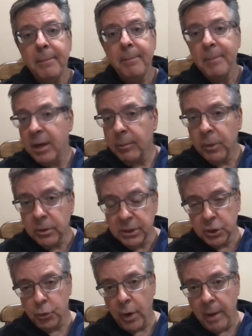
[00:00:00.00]
minimal
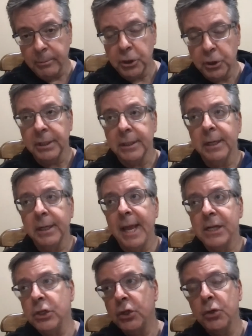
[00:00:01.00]
disruption,
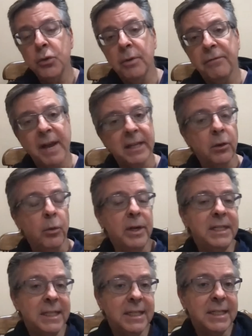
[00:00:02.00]
and two, the fact that we
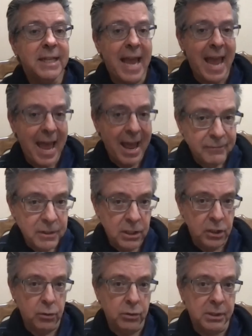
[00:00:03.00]
didn't have to
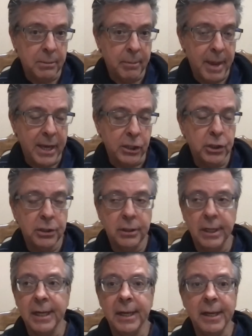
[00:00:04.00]
use a mesh
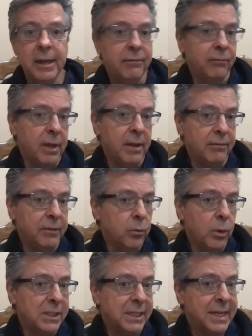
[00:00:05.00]
uh, right. if, if it
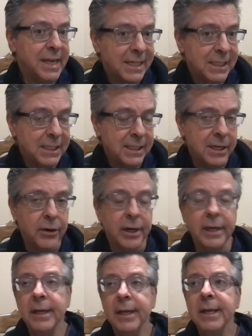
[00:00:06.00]
wasn't
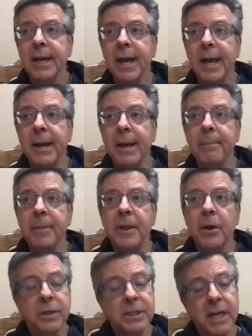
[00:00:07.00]
necessary. Um,
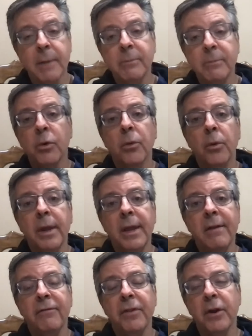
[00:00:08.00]
there were times where
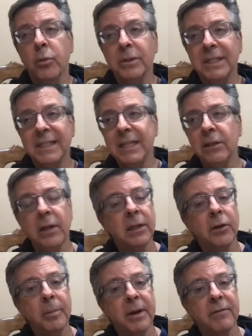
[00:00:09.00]
if there was still a
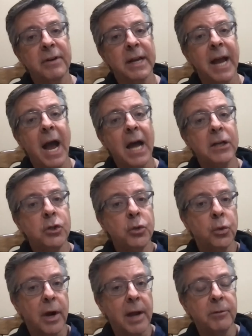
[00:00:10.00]
little bit of a
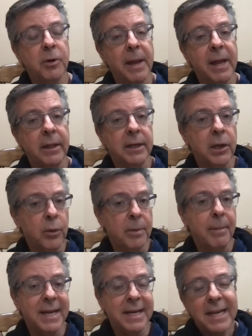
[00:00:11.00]
contour abnormality, we
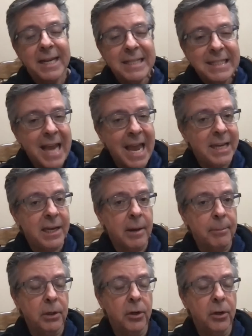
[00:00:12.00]
might tighten it up a